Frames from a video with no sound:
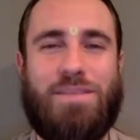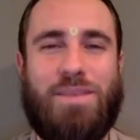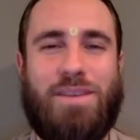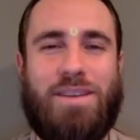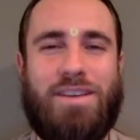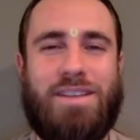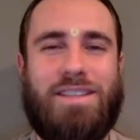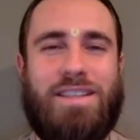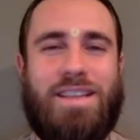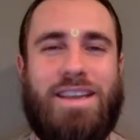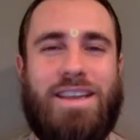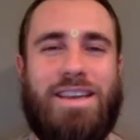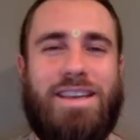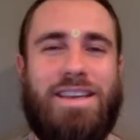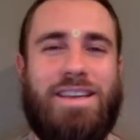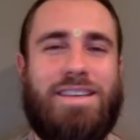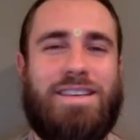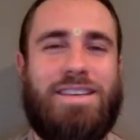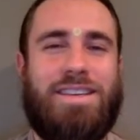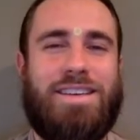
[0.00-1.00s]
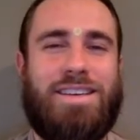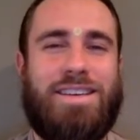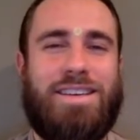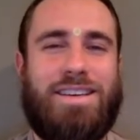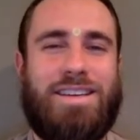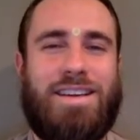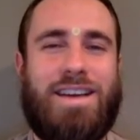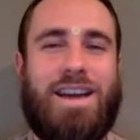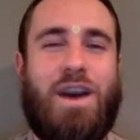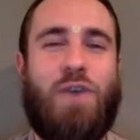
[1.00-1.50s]
because they need
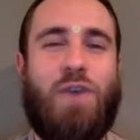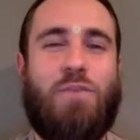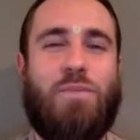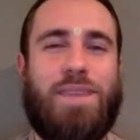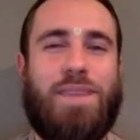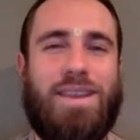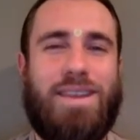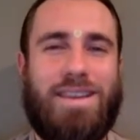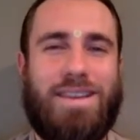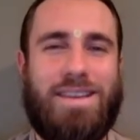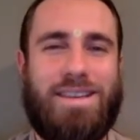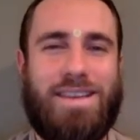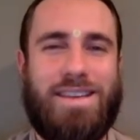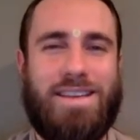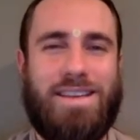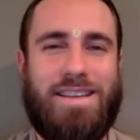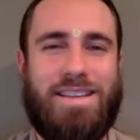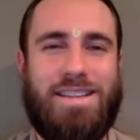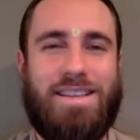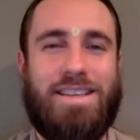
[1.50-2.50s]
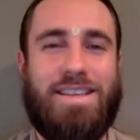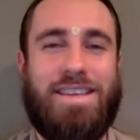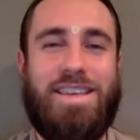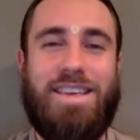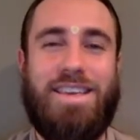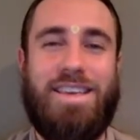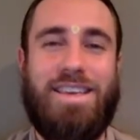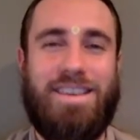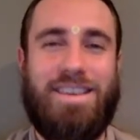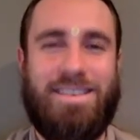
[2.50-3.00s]
cow milk, they need the
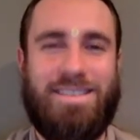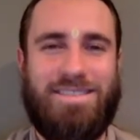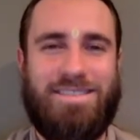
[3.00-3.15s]
ghee